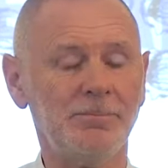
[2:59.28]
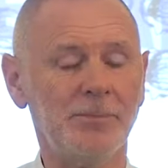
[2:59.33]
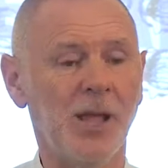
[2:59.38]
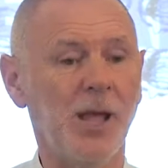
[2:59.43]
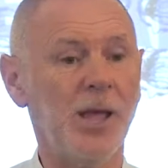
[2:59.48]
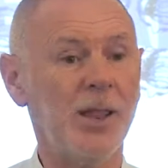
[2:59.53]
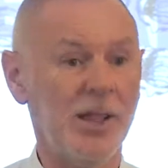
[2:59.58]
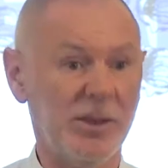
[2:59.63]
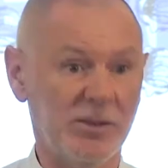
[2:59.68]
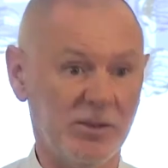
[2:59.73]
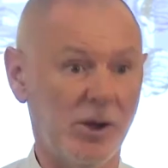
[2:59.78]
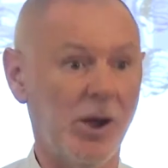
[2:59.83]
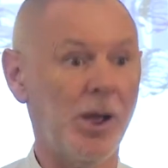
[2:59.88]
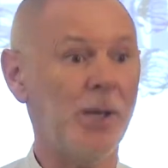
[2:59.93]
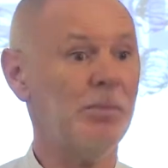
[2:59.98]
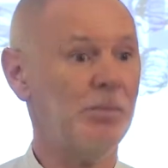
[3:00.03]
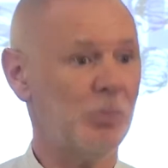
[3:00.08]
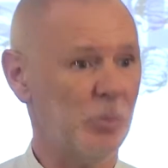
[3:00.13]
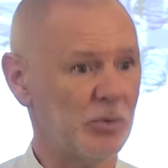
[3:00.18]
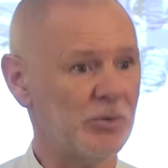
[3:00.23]
And then
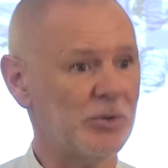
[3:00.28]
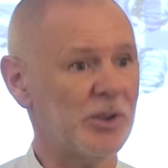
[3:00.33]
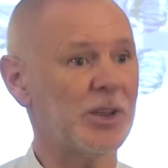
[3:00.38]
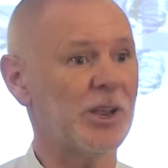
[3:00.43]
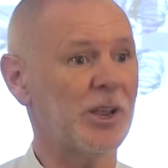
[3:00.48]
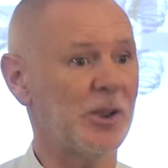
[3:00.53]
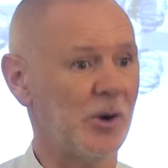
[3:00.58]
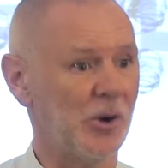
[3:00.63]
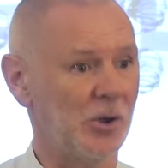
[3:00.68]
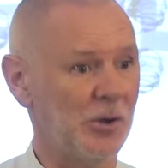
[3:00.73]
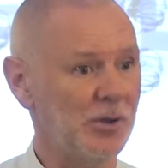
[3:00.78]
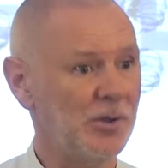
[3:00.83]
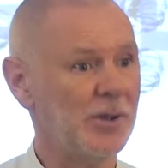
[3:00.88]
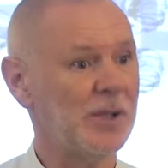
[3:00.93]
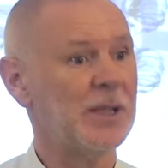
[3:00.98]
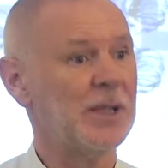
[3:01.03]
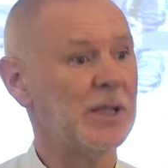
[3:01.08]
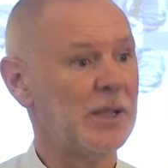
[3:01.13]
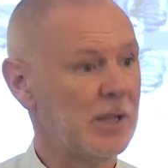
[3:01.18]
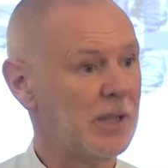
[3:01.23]
time was ticking on.
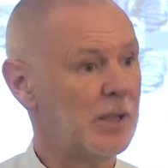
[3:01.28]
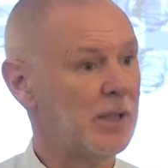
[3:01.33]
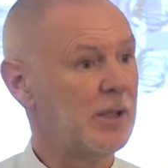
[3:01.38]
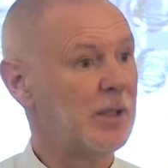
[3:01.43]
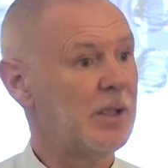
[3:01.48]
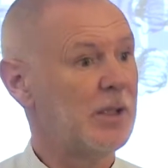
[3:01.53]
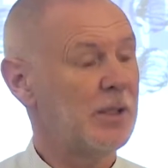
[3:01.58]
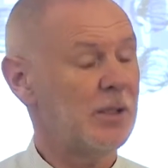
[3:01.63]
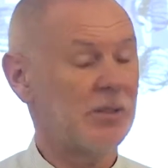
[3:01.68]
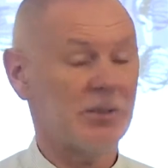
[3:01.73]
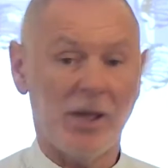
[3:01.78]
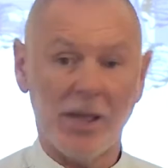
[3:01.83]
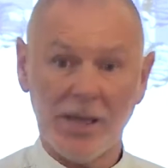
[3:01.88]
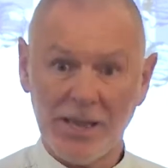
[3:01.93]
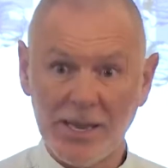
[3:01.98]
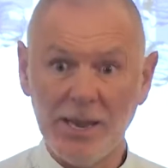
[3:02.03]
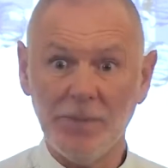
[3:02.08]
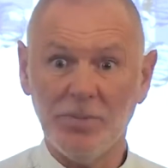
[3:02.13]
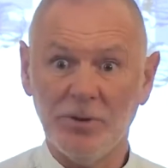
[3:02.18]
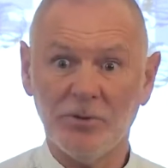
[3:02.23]
It's like,
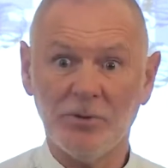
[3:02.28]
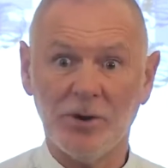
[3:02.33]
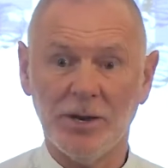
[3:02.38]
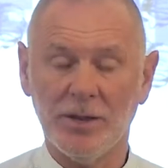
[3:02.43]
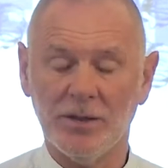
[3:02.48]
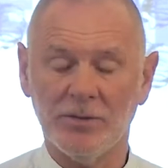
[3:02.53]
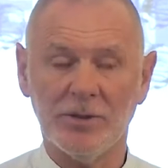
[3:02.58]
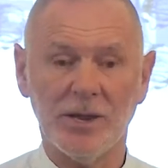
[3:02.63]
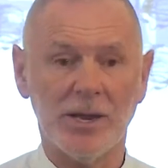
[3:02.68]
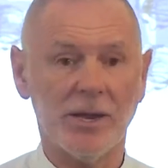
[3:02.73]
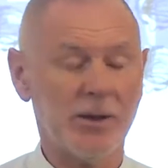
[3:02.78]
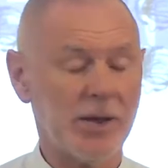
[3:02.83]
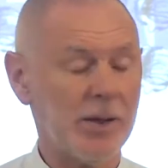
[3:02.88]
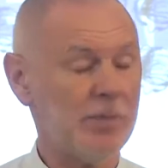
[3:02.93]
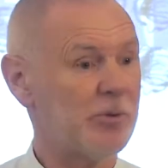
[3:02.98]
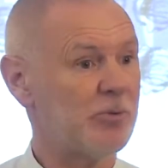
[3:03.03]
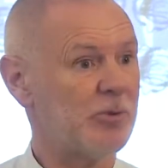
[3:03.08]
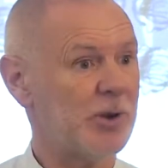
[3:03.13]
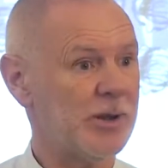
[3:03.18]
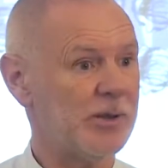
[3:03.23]
keep your trainer's state, keep
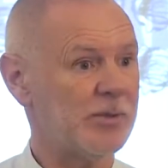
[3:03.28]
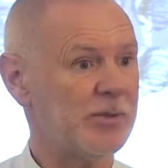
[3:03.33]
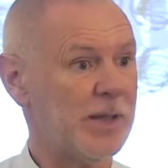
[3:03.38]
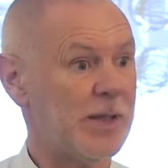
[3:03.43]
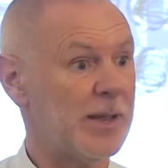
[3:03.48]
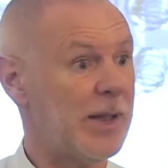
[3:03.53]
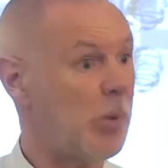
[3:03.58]
your trainer's state.